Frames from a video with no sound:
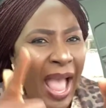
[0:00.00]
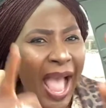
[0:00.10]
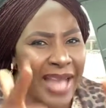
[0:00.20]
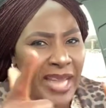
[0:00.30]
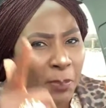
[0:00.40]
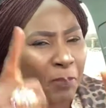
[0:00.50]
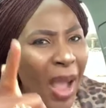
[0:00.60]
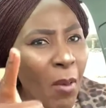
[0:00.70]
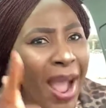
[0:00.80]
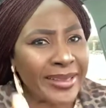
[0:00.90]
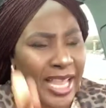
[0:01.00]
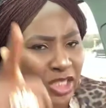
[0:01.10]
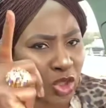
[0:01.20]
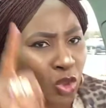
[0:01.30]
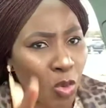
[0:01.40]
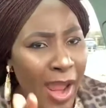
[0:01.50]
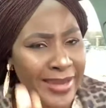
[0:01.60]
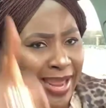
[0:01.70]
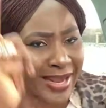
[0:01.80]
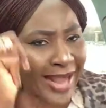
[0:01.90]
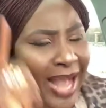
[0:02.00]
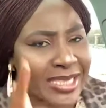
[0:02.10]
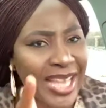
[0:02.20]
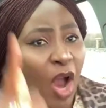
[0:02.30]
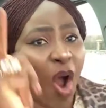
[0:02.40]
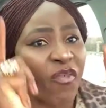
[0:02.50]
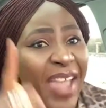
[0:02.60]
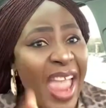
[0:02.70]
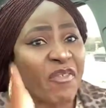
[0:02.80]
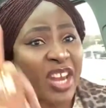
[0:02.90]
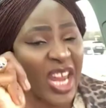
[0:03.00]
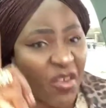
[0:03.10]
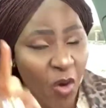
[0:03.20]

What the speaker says: And the power destroy the cancer of every evil